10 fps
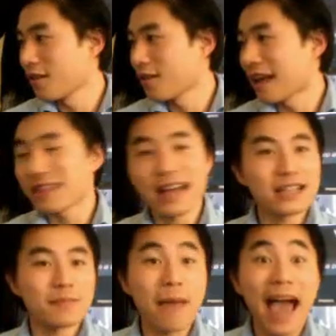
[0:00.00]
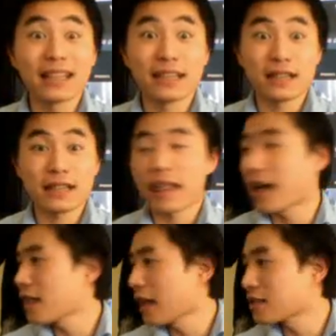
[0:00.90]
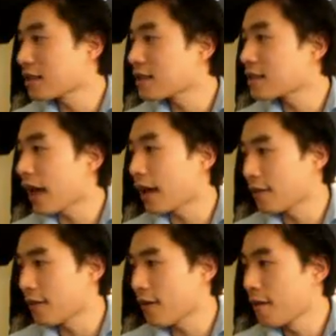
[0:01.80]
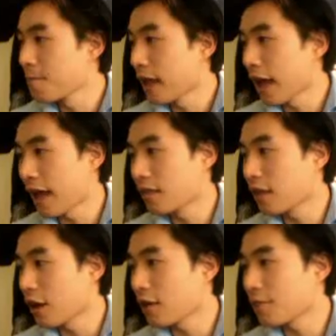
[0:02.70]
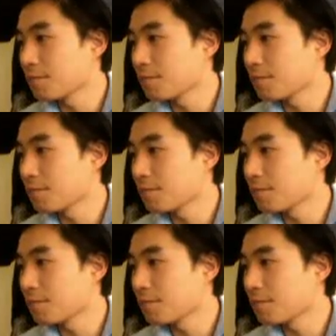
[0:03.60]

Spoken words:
That's madness. That's insane. And they're